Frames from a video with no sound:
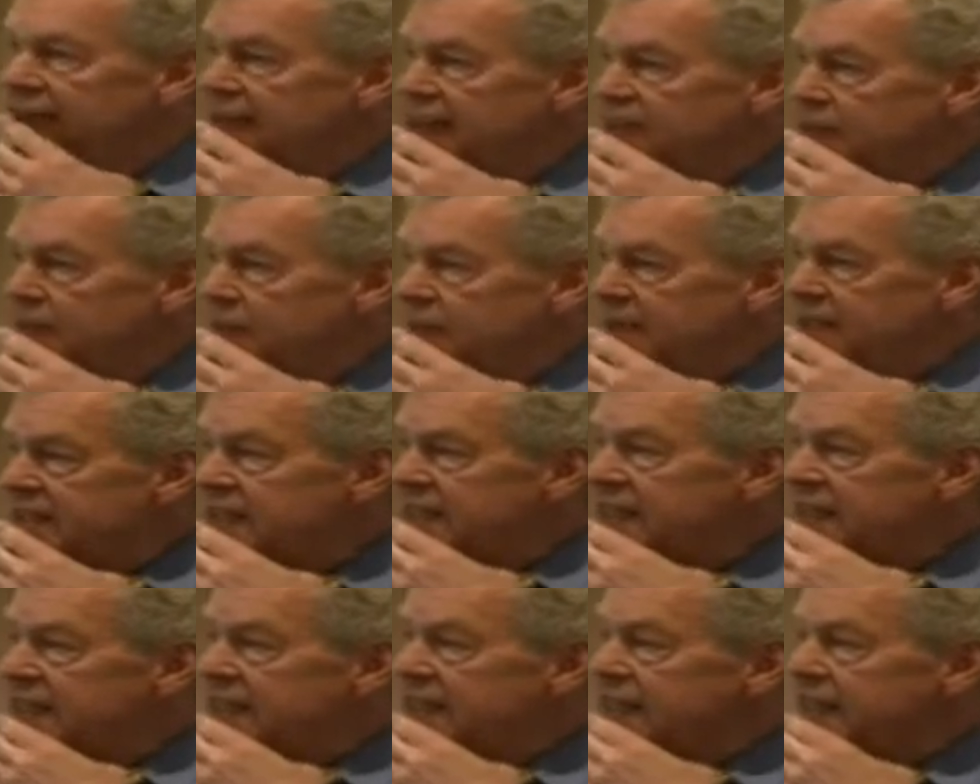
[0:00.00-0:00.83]
So we said
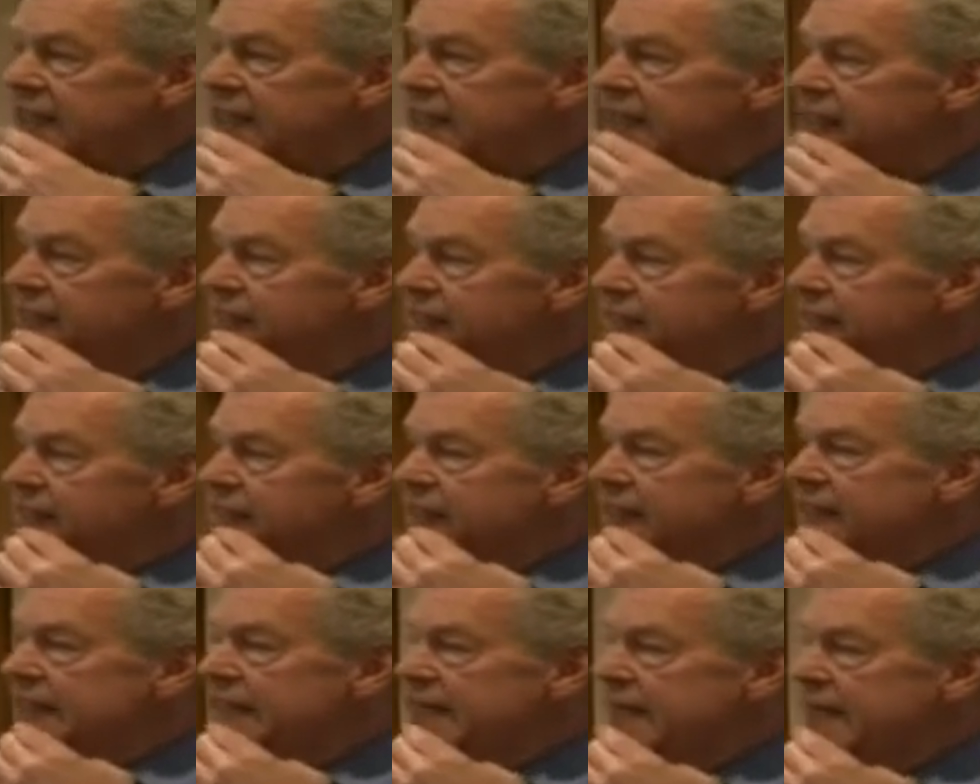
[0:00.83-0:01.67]
earlier,
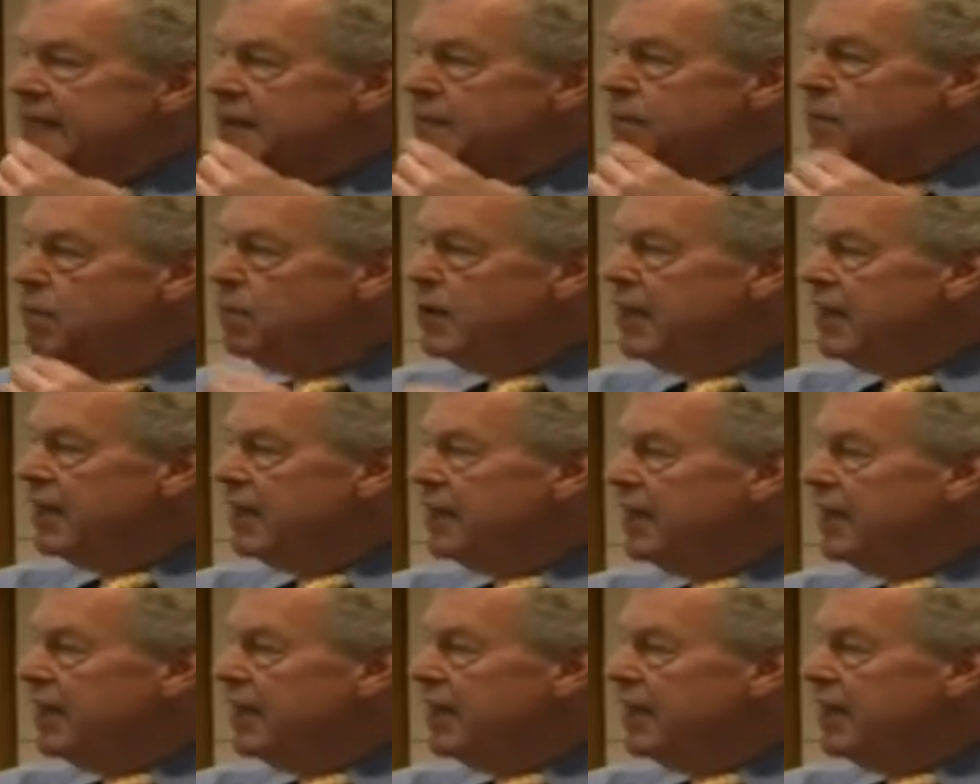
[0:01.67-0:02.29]
when